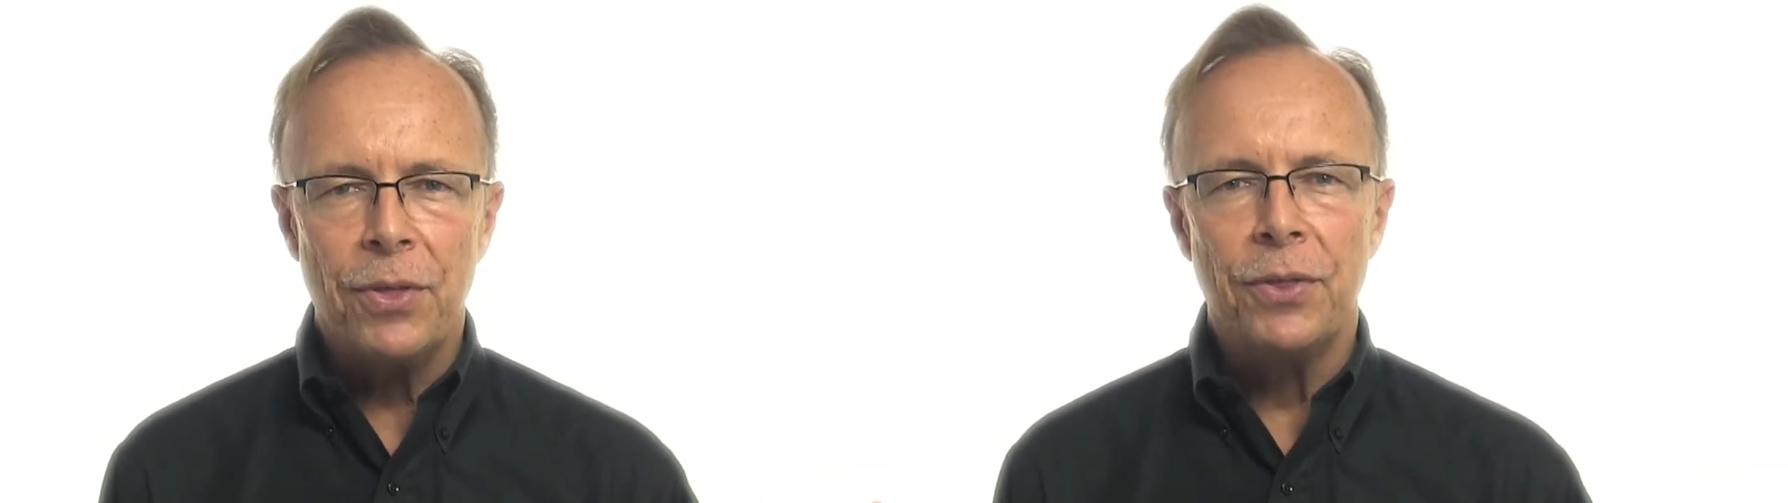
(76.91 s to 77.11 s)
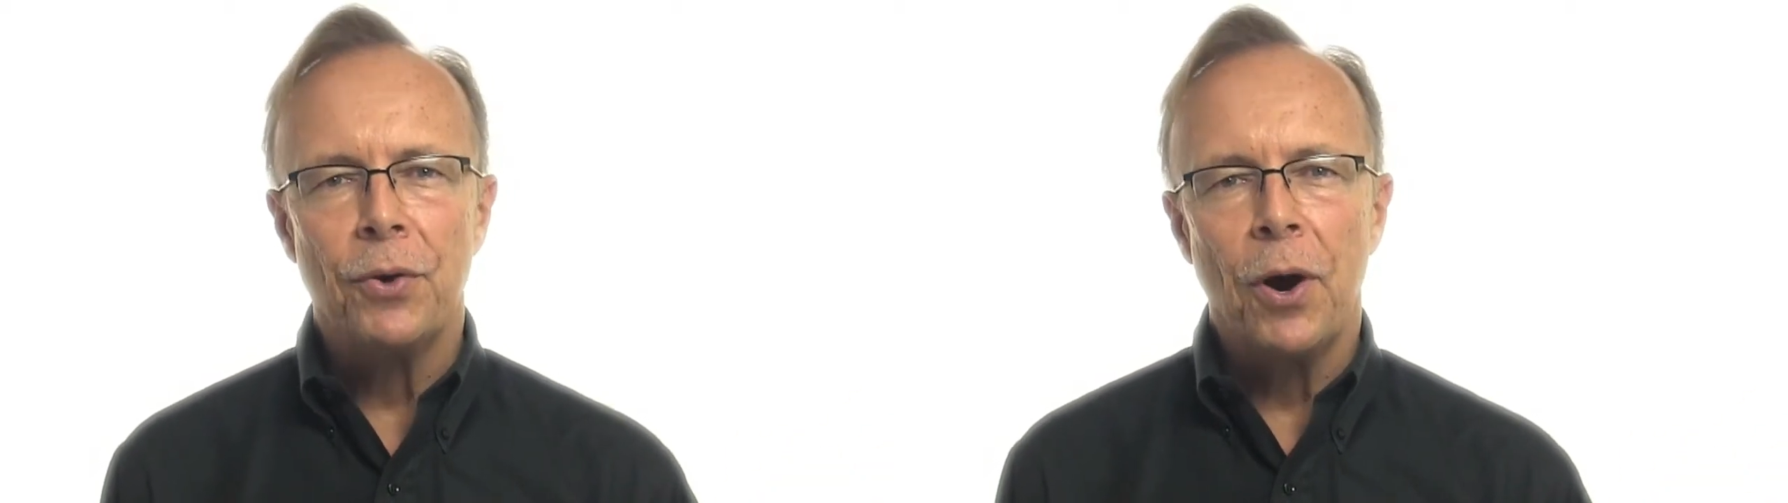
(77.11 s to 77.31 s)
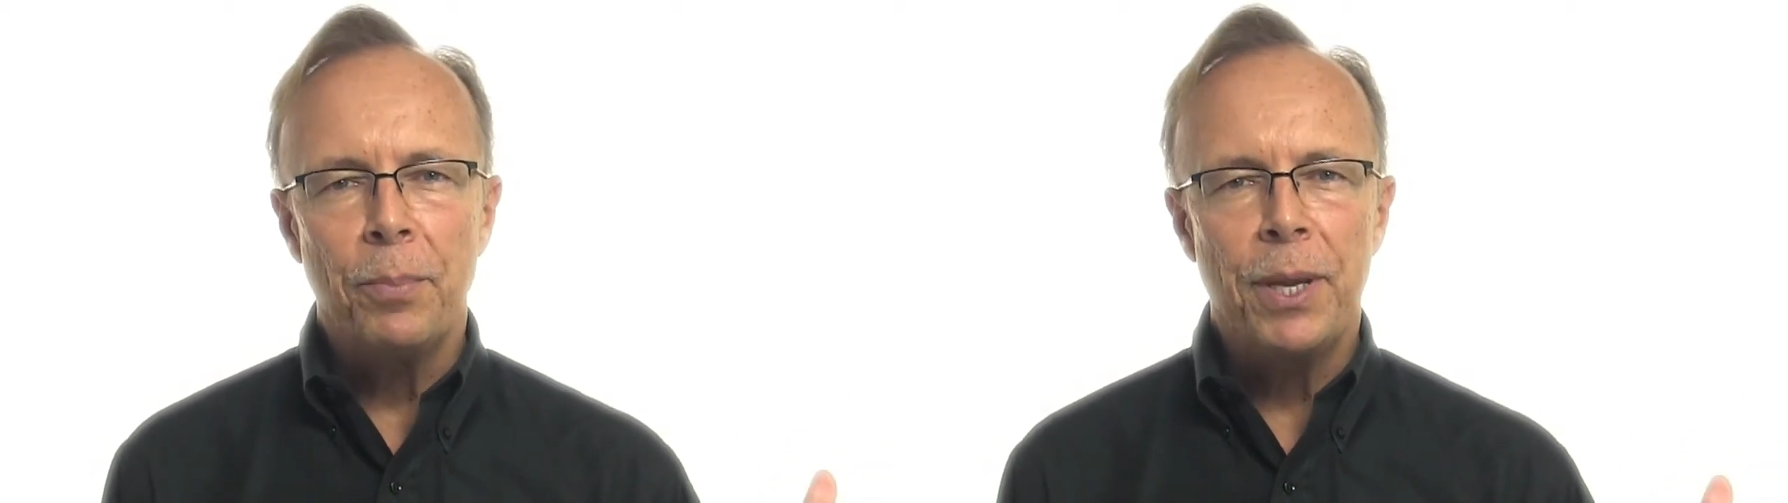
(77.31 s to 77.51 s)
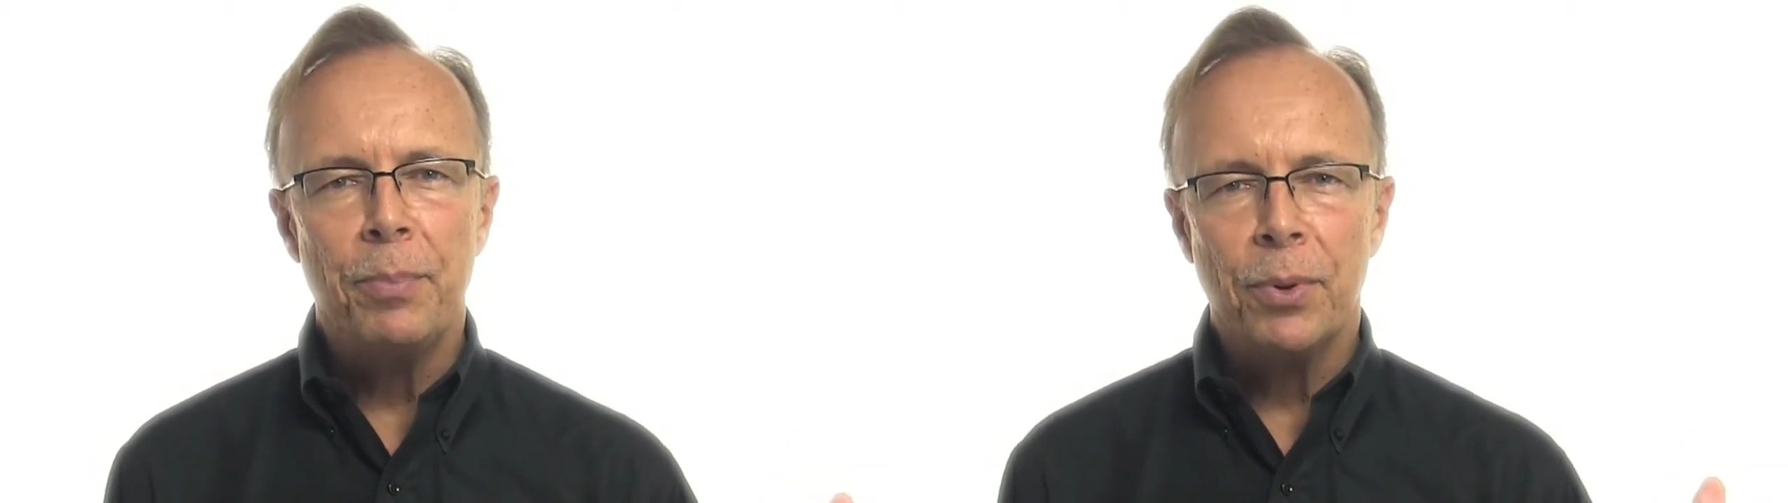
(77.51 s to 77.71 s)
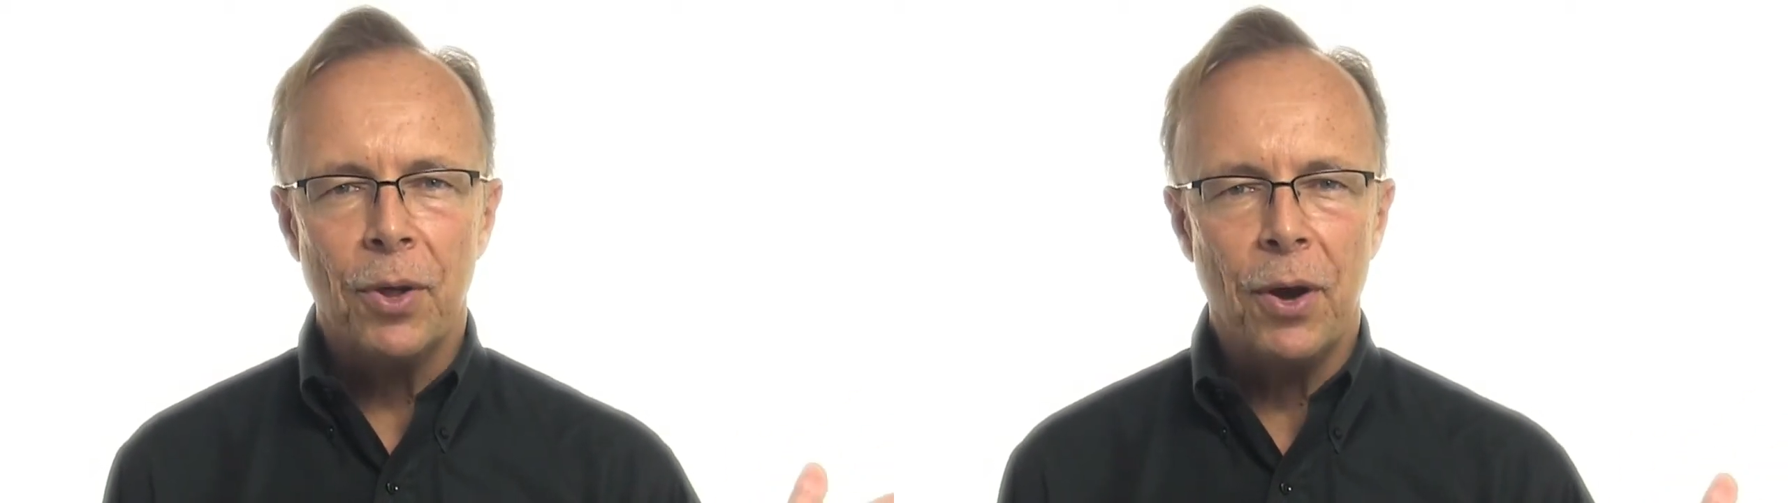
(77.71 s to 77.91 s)
than there are
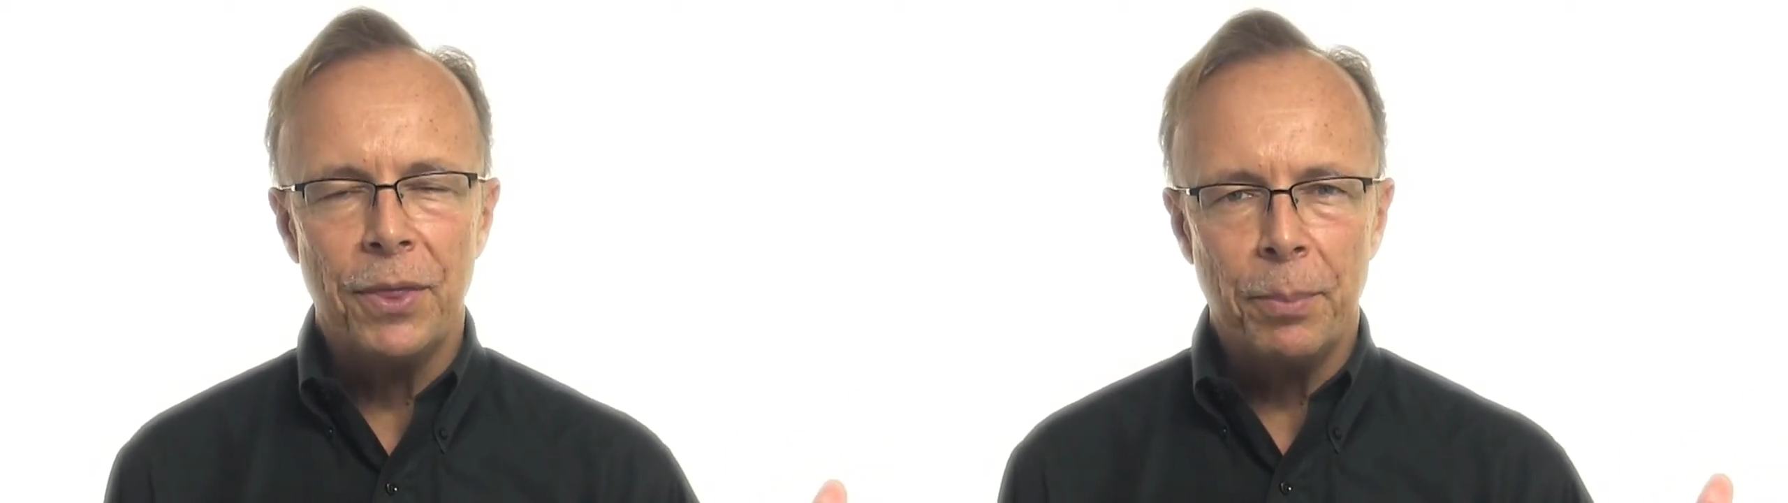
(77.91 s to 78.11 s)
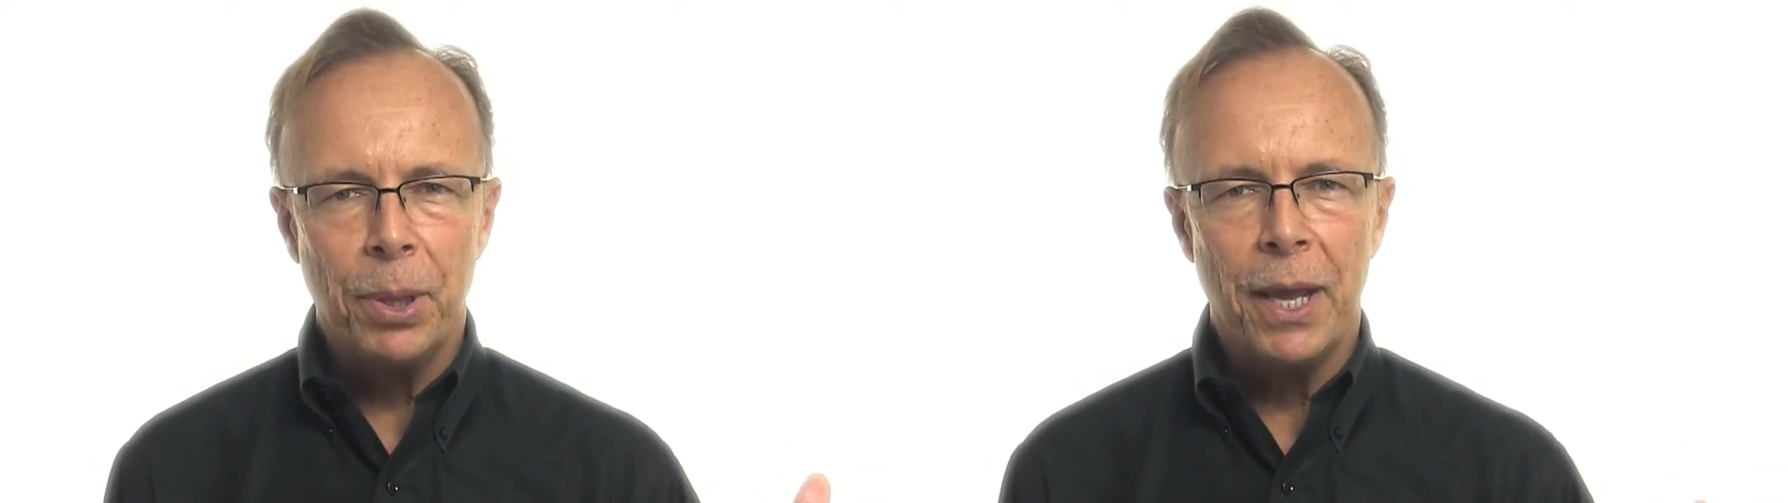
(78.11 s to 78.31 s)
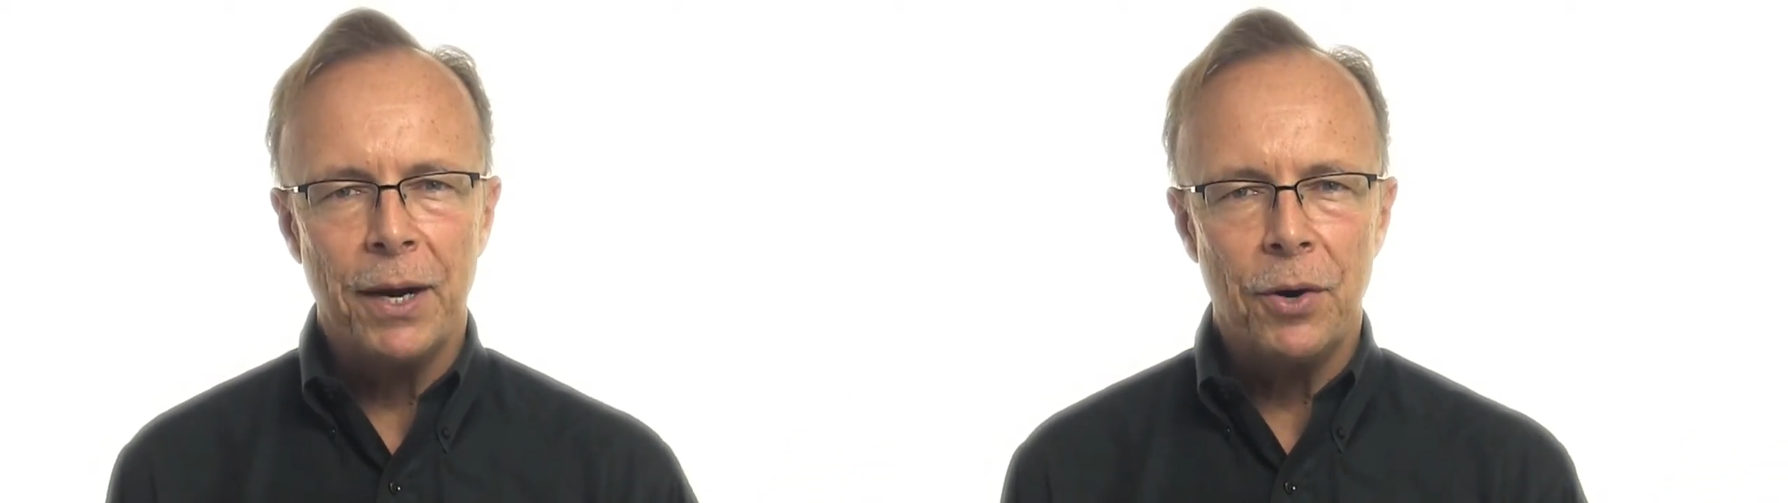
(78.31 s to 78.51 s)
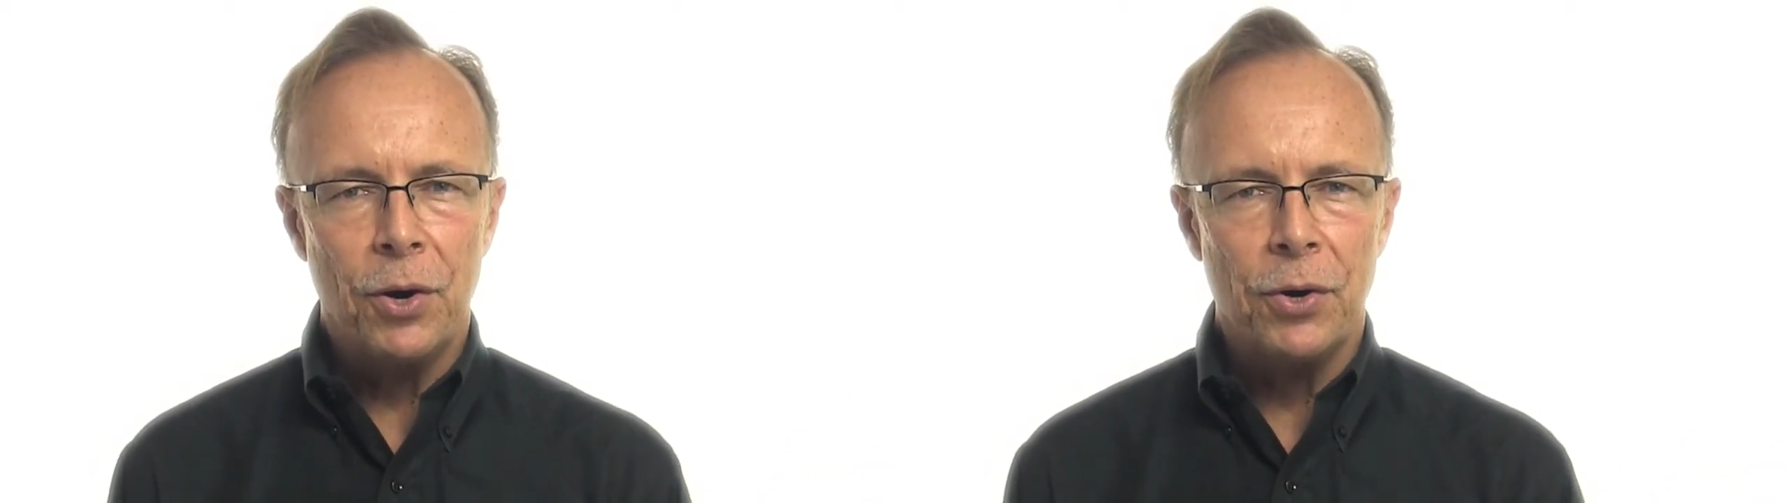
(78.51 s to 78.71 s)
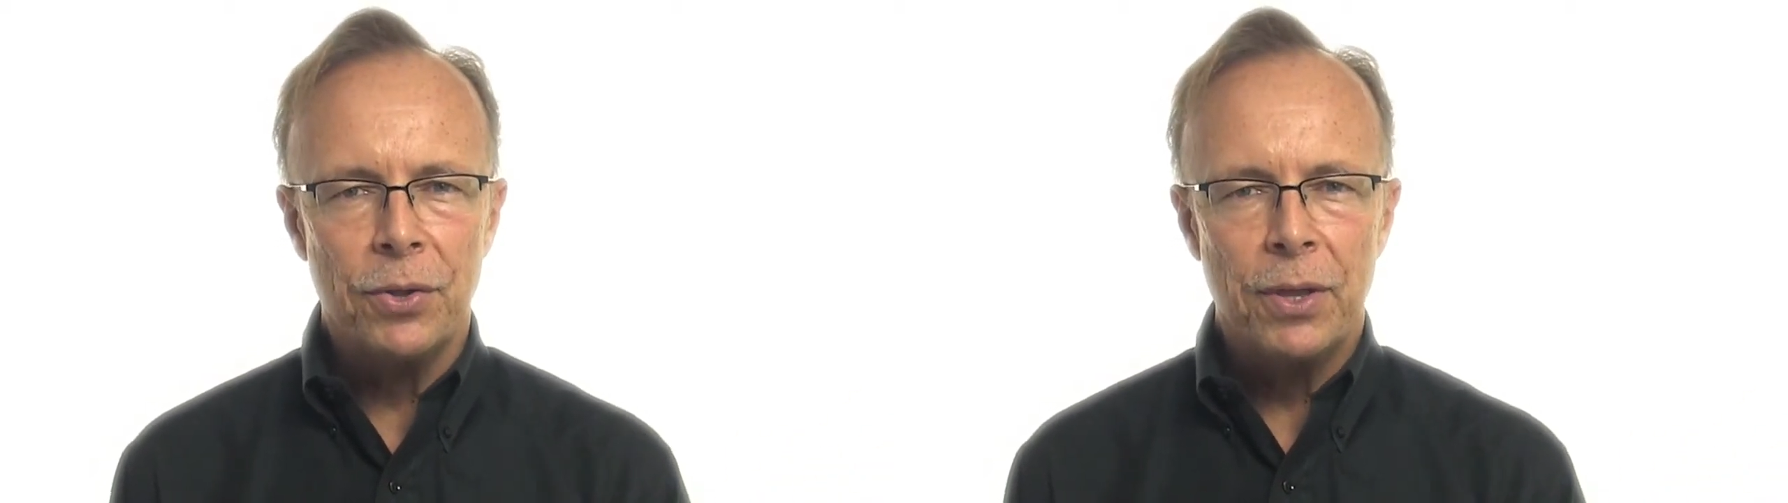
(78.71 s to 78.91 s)
people on the planet
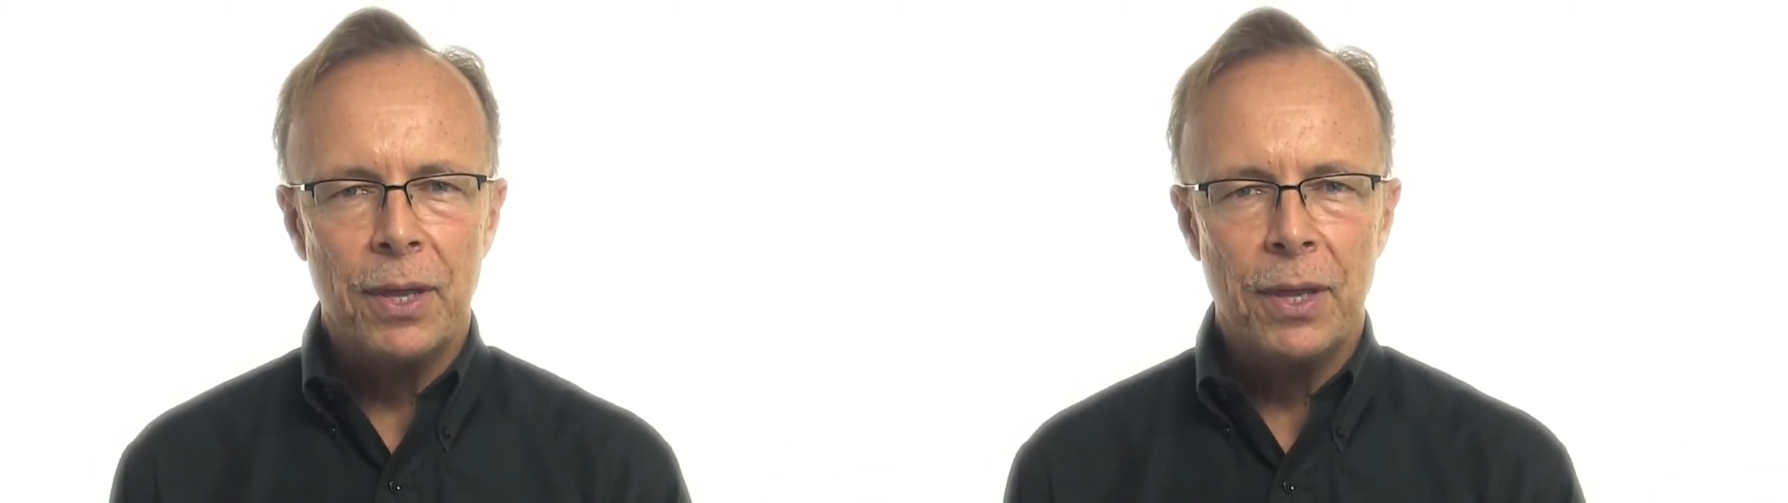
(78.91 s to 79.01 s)
Earth.